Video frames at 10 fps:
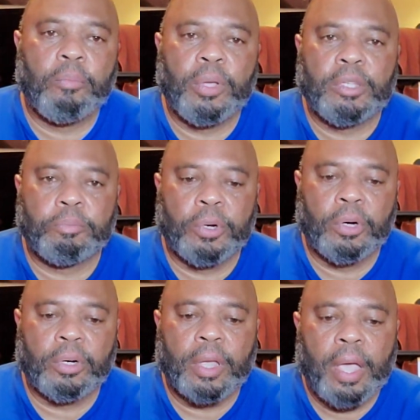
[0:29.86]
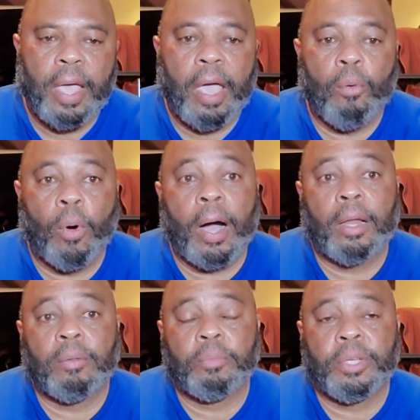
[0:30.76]
Pittsburgh. And
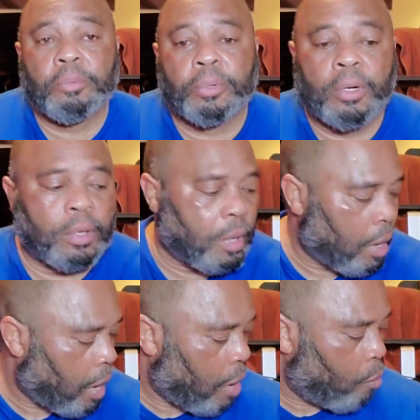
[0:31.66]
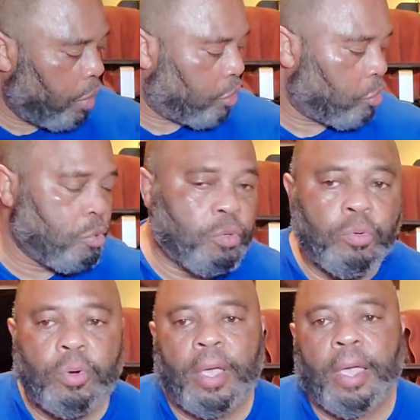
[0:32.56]
while in Pittsburgh, I went
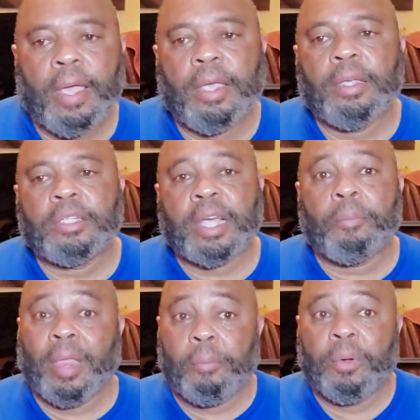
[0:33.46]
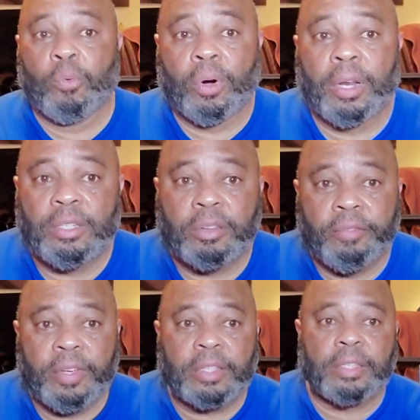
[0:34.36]
to a shop that I've been wanting to
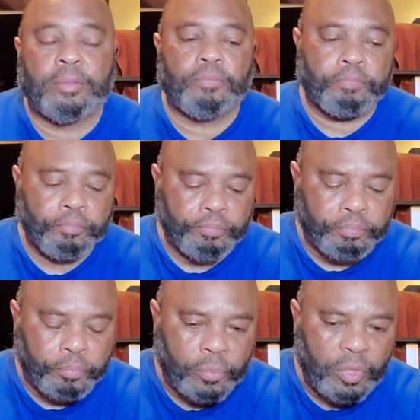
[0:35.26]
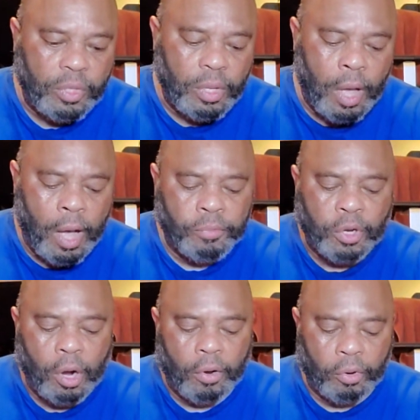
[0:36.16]
visit. It's
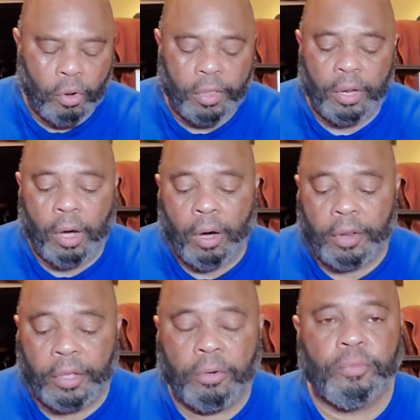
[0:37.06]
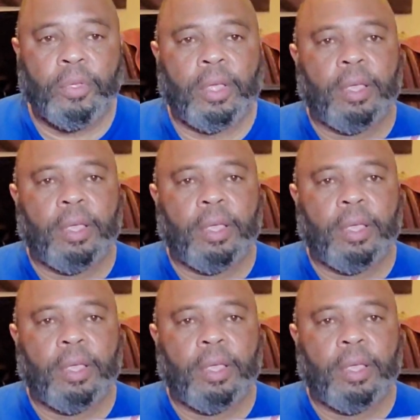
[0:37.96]
called Northern Audio.